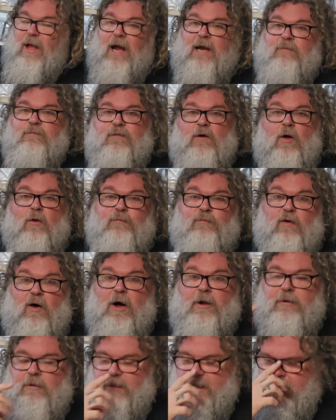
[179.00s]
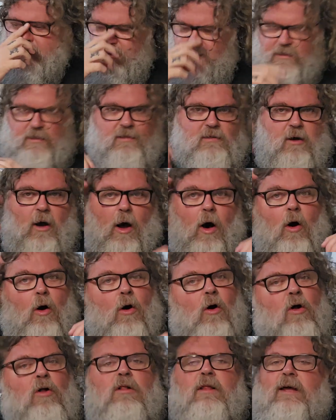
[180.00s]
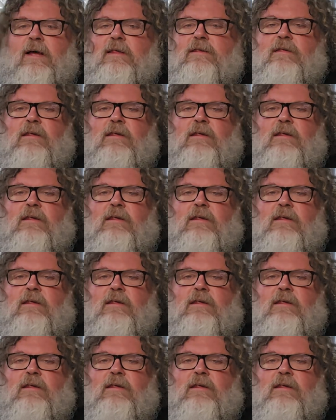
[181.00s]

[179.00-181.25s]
gatefold vinyl, that is. It's got all their